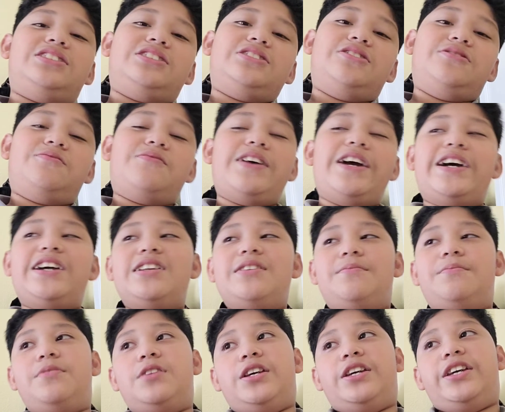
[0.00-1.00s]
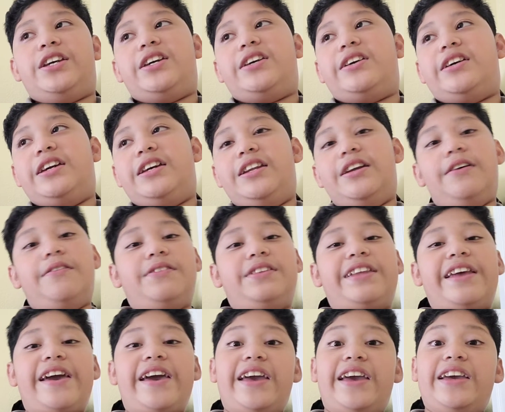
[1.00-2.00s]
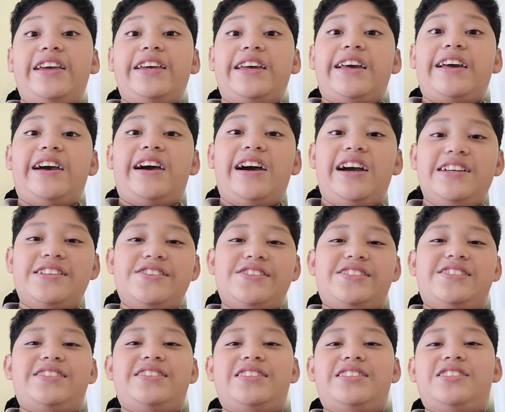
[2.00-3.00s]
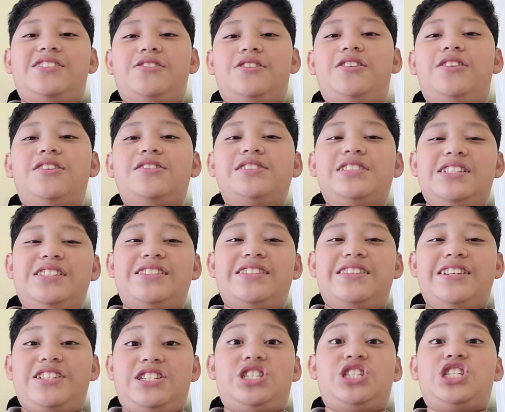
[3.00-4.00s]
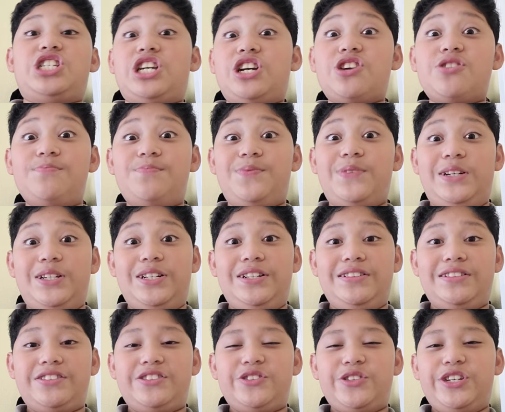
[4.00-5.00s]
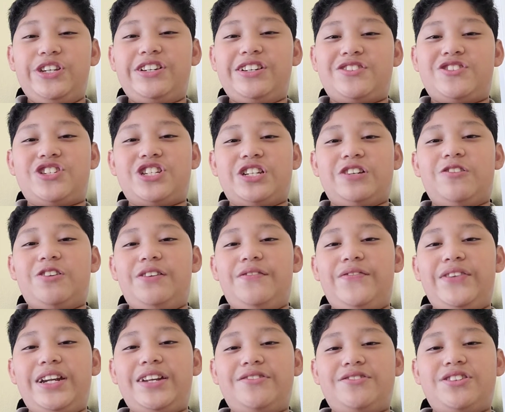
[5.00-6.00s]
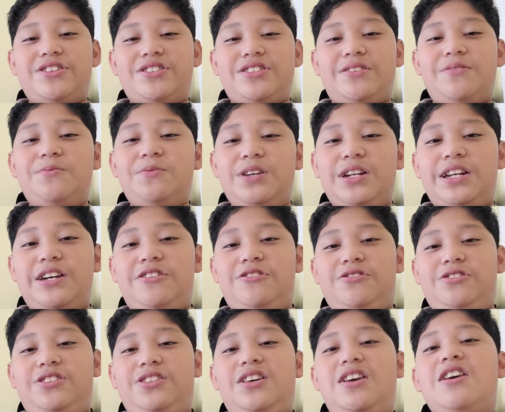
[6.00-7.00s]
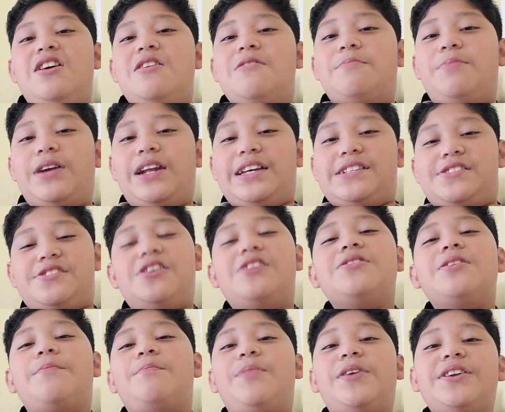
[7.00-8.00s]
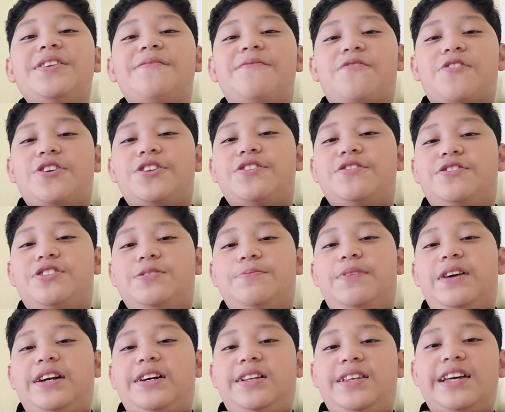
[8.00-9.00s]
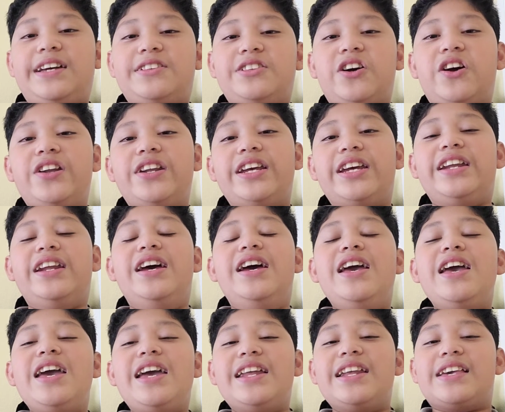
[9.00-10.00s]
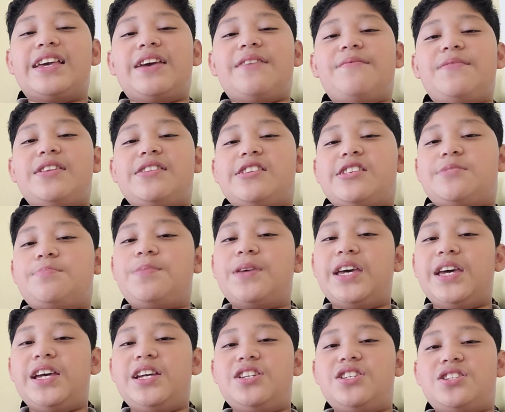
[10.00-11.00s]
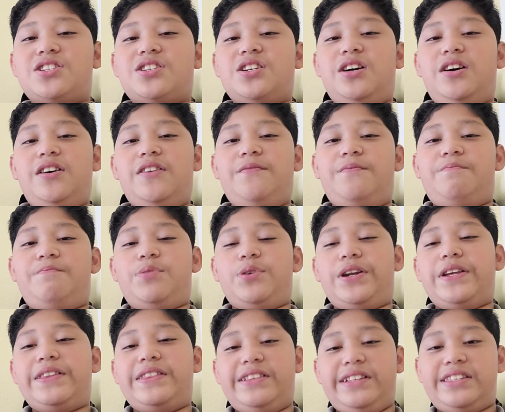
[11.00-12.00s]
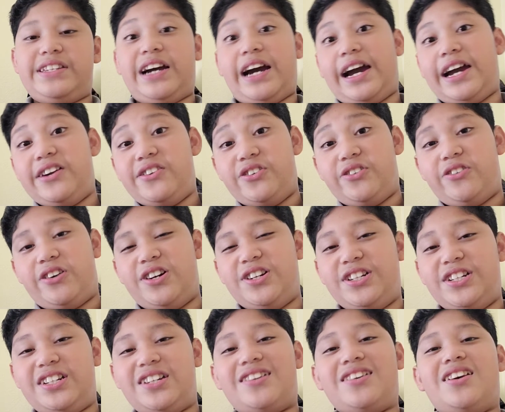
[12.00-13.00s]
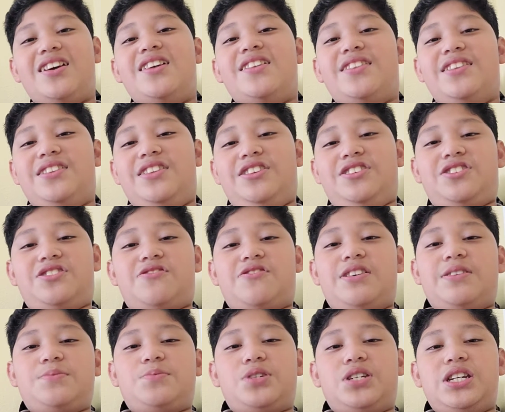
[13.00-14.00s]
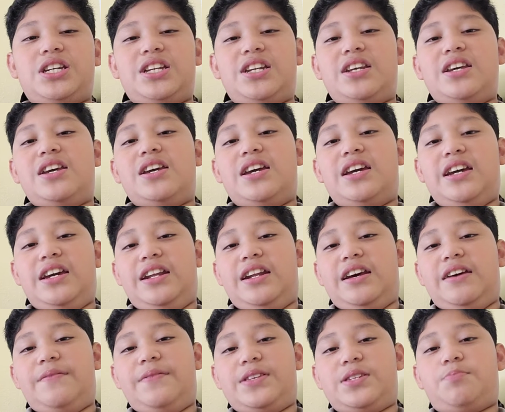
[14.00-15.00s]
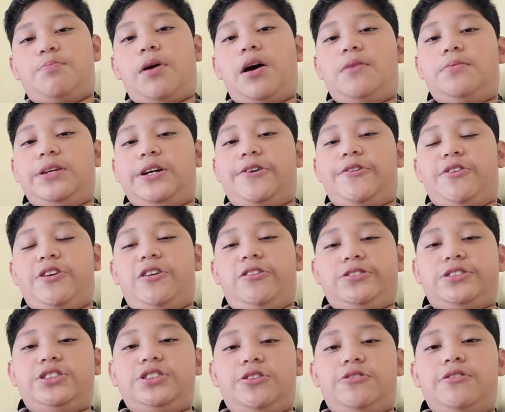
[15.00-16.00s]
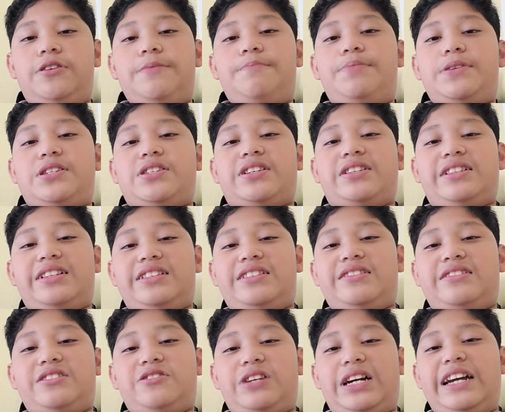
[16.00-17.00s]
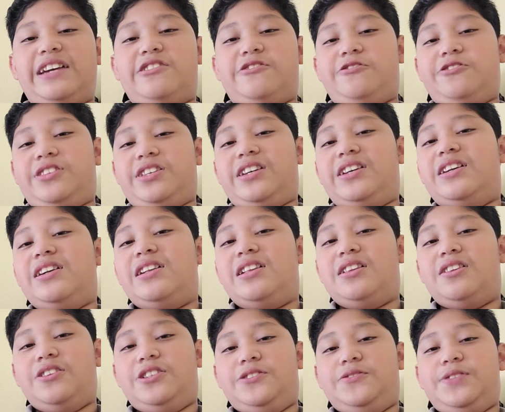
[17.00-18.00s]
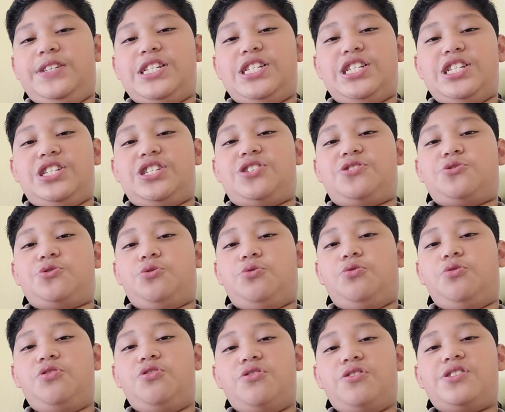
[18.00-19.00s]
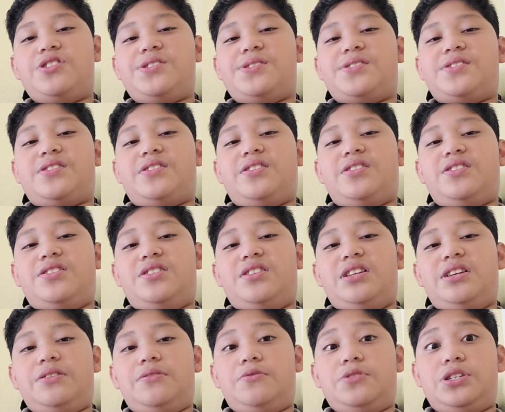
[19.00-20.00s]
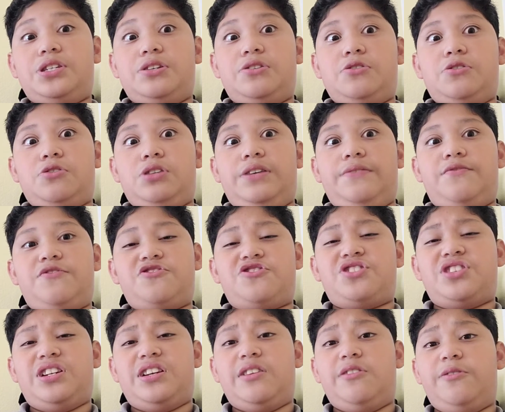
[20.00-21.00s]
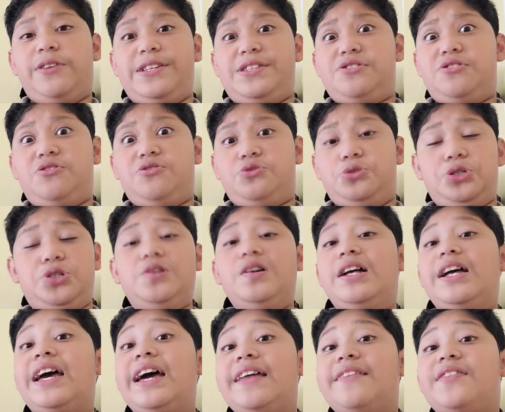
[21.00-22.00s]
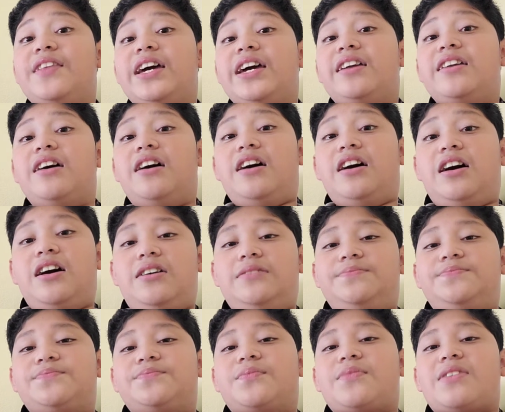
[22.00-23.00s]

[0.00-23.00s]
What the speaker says: randomly in a day, I just saw the share button so you could share a video to someone else. But I saw the button for YouTube. I clicked on it, and it gave me this page of putting the title on it, the description, and if it's public or not. So I basically titled Luigi's Chores. It was an early version, I already told you. And then I